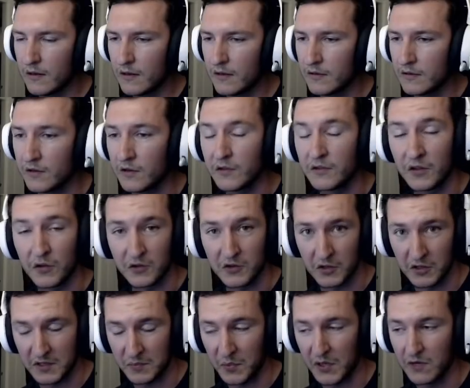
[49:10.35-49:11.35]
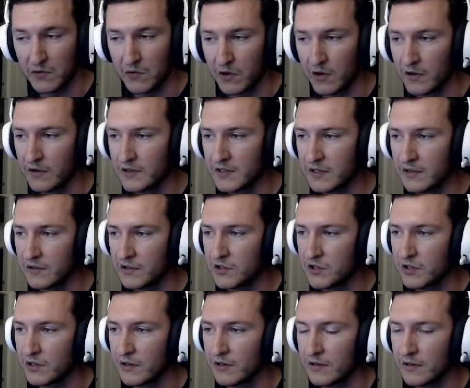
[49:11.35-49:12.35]
Those are speedrunners in
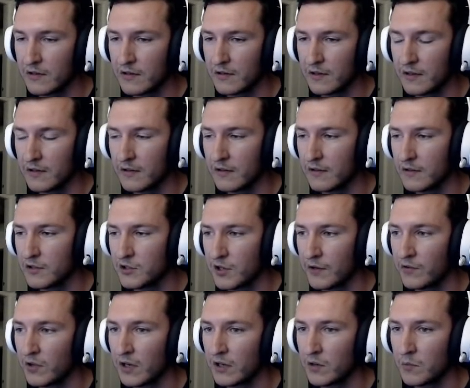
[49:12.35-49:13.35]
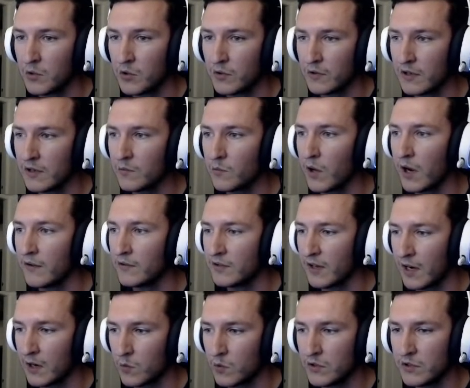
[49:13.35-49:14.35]
the Shovel Knight community, and we have
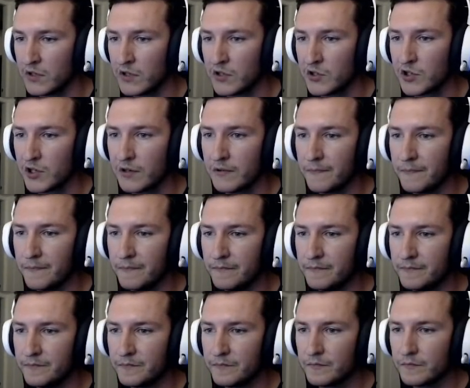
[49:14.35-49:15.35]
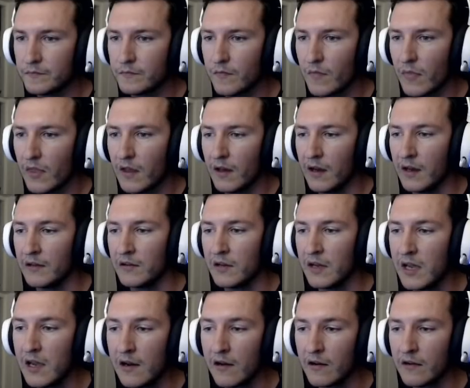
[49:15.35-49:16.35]
Taiwan Ninja. And
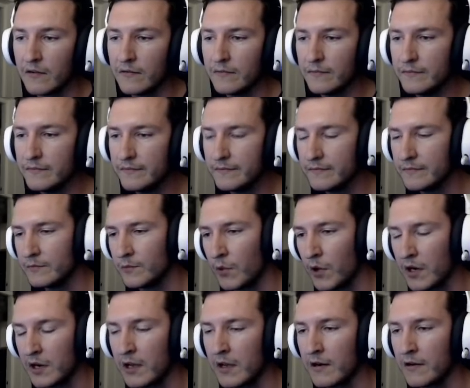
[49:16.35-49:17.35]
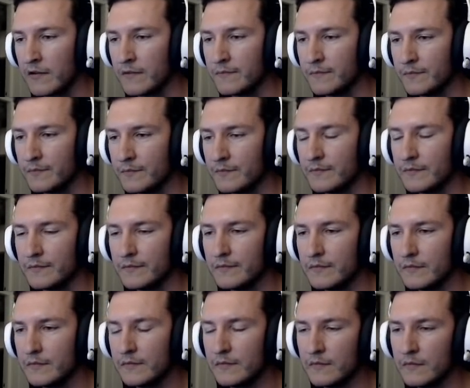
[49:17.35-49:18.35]
here, right here,
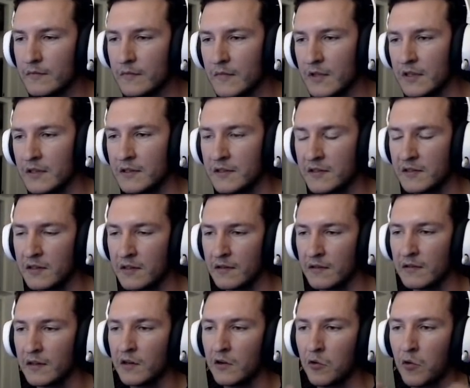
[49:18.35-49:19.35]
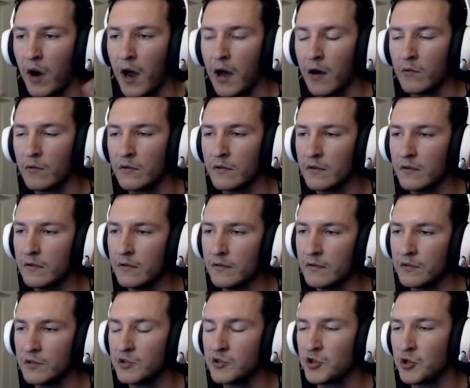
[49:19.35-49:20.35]
is the crown,
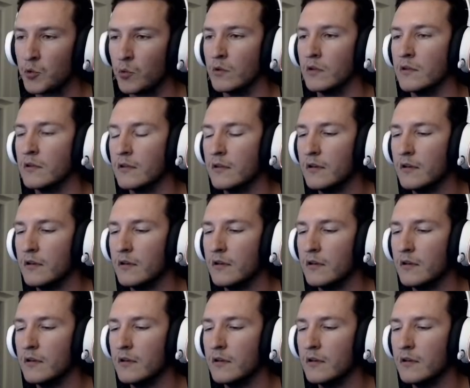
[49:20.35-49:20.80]
the jewel.